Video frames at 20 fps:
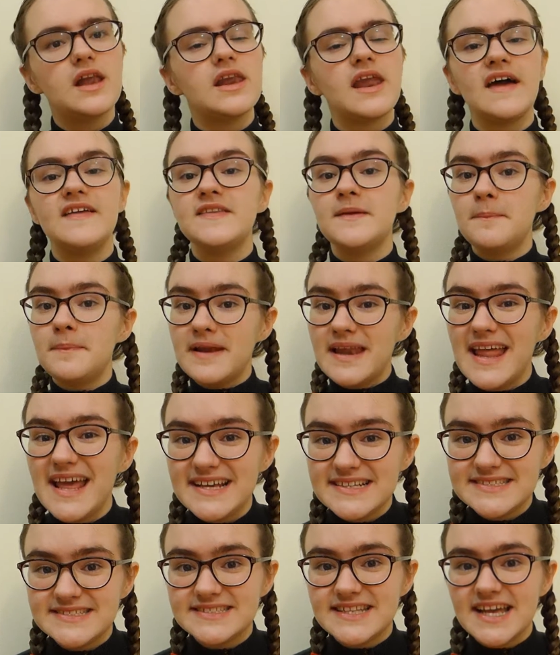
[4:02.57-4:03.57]
like the
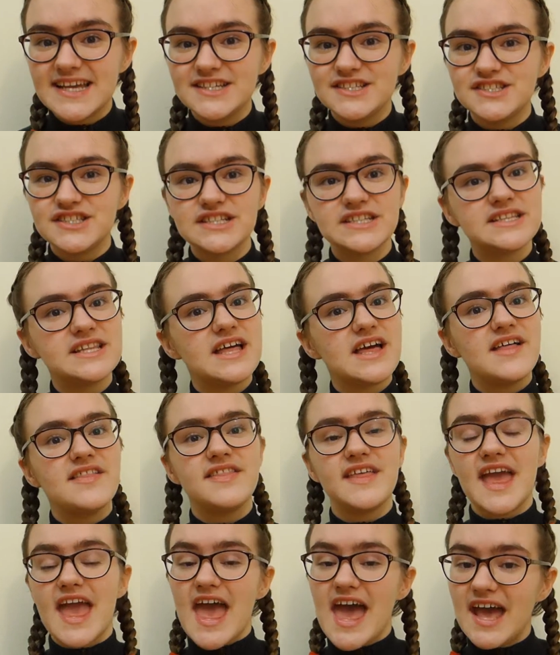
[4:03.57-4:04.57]
PlayStation,
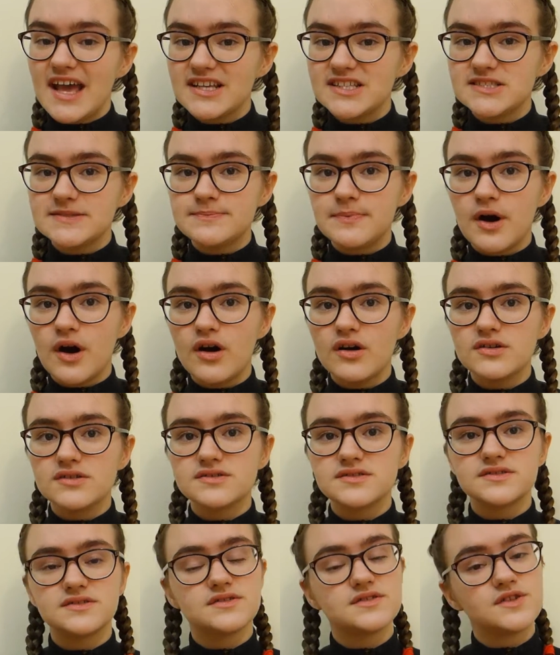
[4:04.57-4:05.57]
the
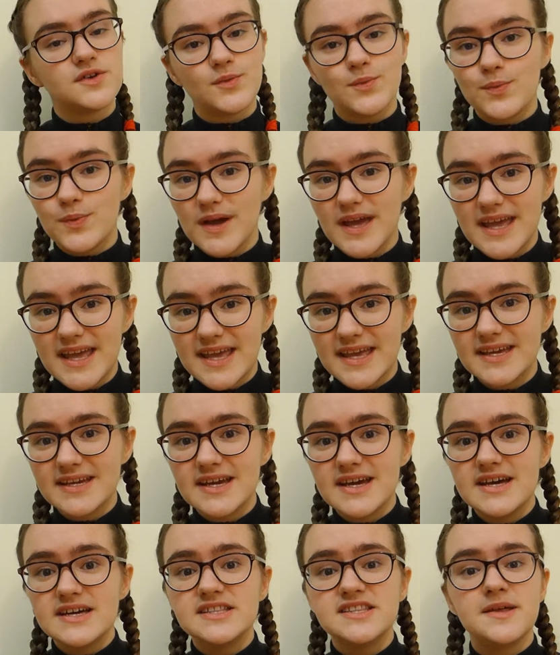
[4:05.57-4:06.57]
Xbox, the
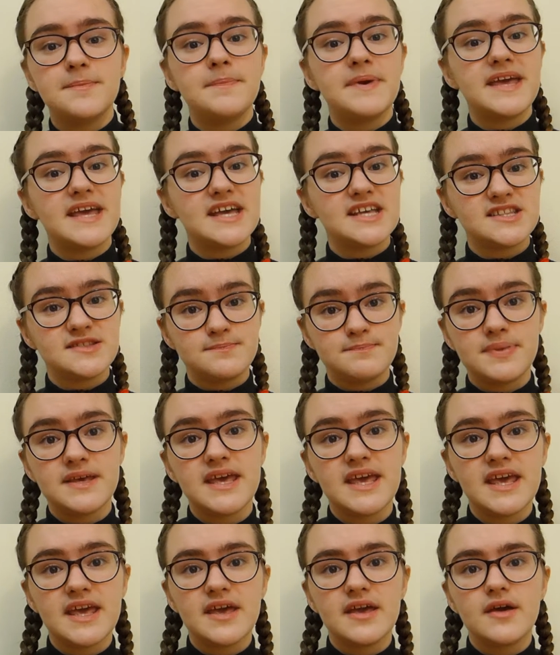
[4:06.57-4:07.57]
Wii, the
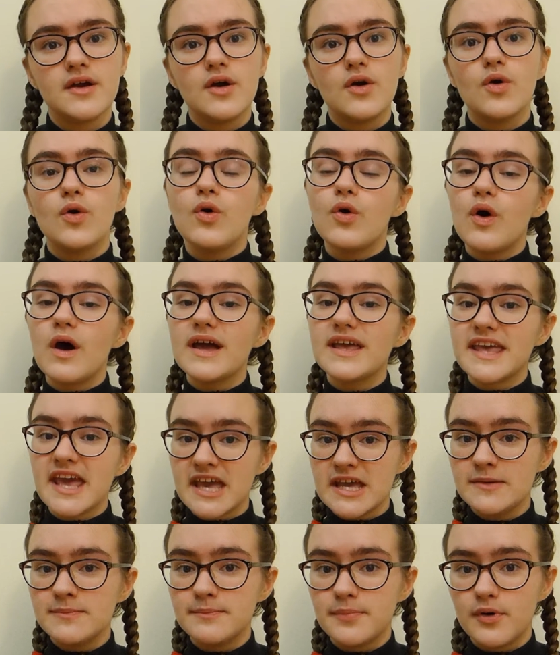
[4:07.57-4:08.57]
PSP, or a
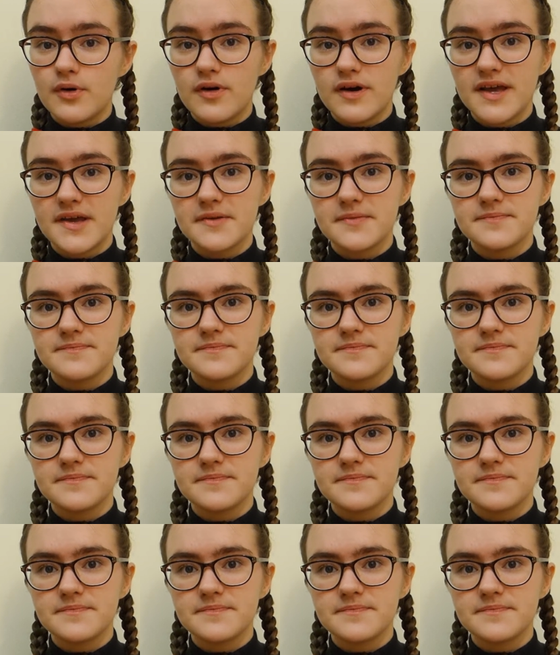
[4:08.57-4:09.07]
Game Boy.